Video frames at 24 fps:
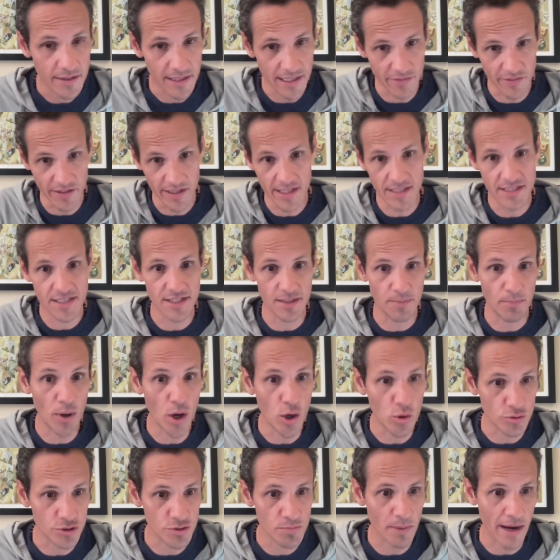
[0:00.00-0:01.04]
giving us the
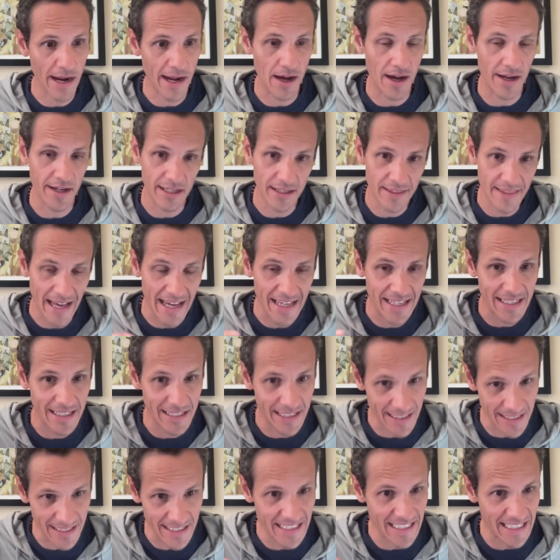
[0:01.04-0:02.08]
postbiotic, that
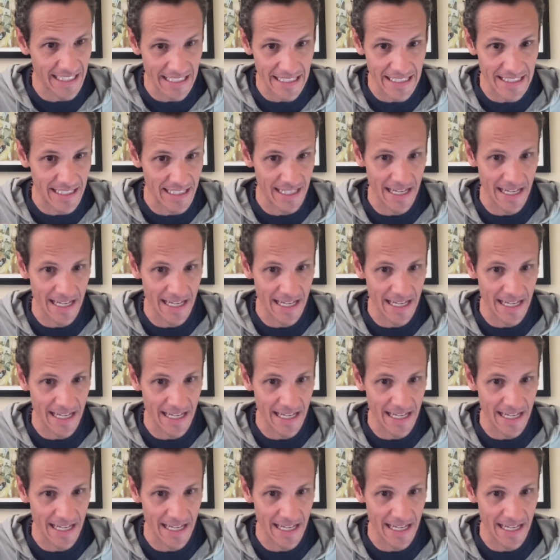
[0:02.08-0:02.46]
heat